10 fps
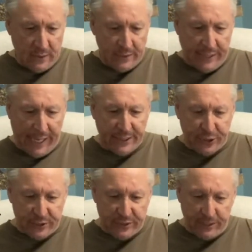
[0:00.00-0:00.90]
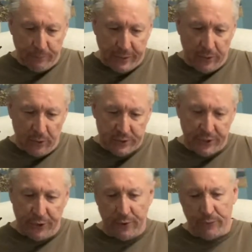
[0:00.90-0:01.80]
The agent simply looked
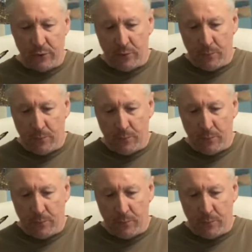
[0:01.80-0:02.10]
at her for a